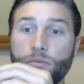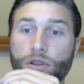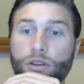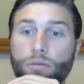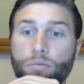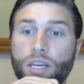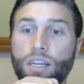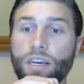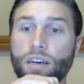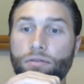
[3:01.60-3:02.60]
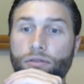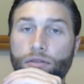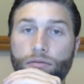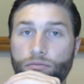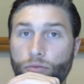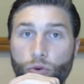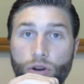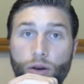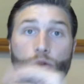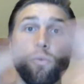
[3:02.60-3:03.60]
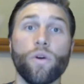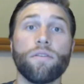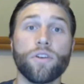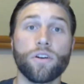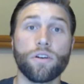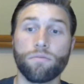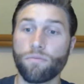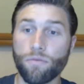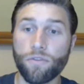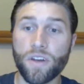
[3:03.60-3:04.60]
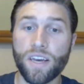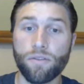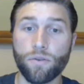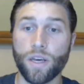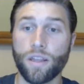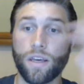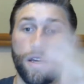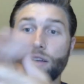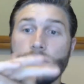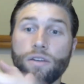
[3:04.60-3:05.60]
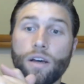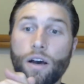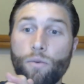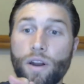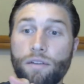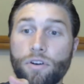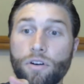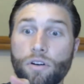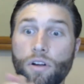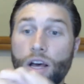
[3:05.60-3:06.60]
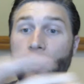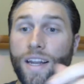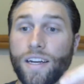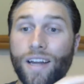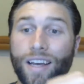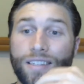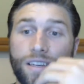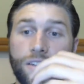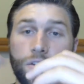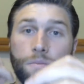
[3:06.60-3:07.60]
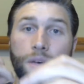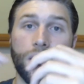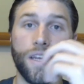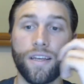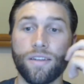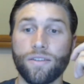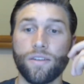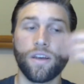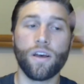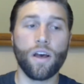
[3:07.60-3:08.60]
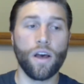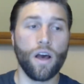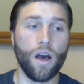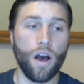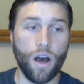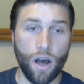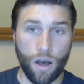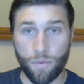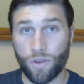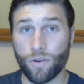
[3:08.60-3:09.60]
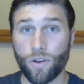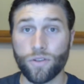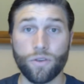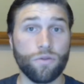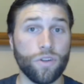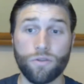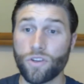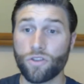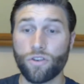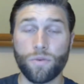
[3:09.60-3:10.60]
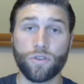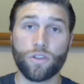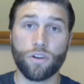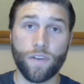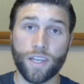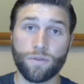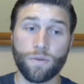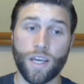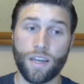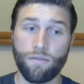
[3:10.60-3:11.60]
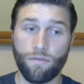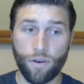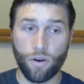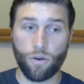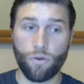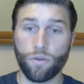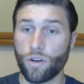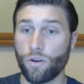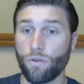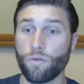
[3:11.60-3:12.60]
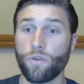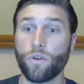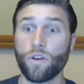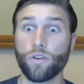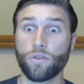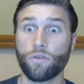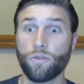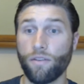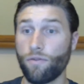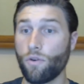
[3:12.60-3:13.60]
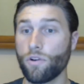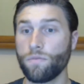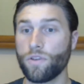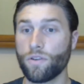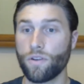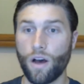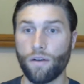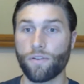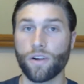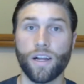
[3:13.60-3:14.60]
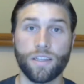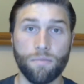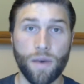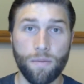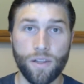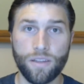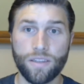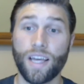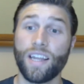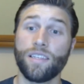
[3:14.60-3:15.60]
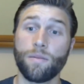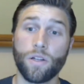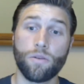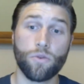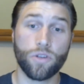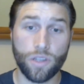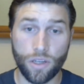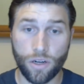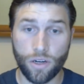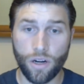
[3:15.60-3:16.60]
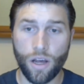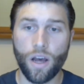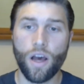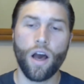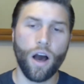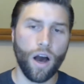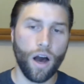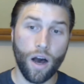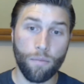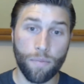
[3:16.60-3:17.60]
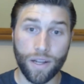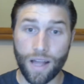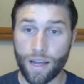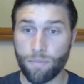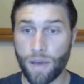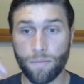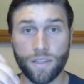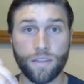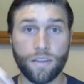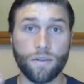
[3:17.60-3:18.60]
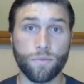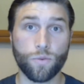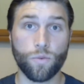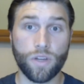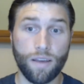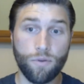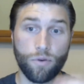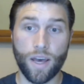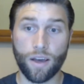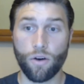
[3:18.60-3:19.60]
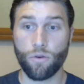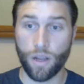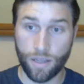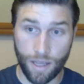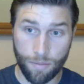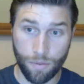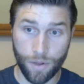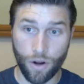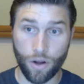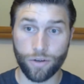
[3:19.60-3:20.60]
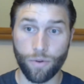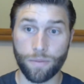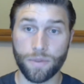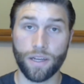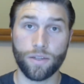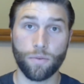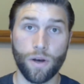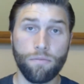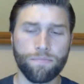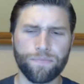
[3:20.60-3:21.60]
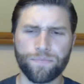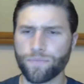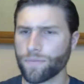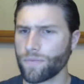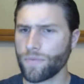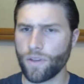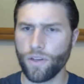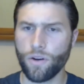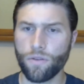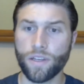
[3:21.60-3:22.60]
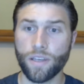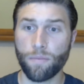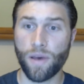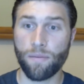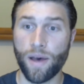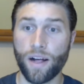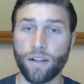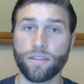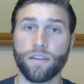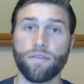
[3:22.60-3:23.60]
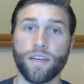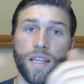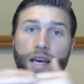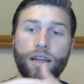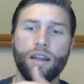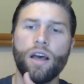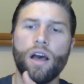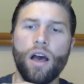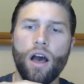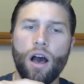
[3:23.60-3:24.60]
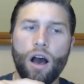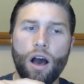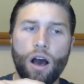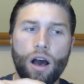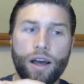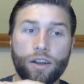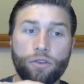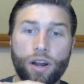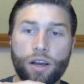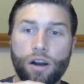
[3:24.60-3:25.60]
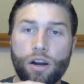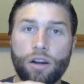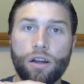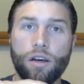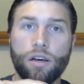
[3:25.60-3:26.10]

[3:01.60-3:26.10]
little PDF or whatever your free giveaway thing is, whatever that enticing little bit is. But you can also, distribute surveys with that info. You can also create forms for collecting payments. That has to be a little more secured. But a lot of payment systems will give you that coding to implement on your website as well. Things like PayPal and stuff like that. And credit card